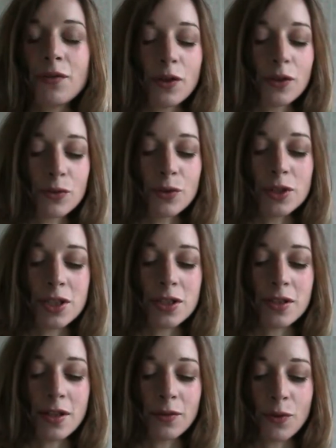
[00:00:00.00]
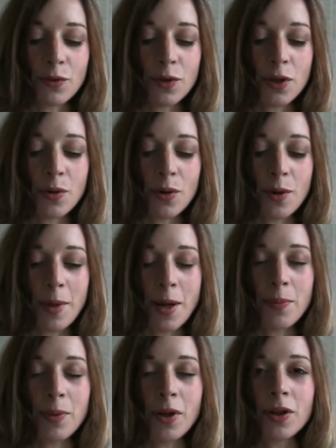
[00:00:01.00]
I've got swatches and review on
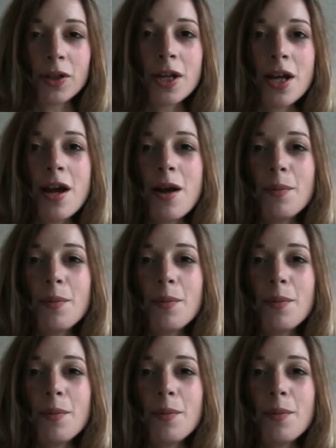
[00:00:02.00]
my blog,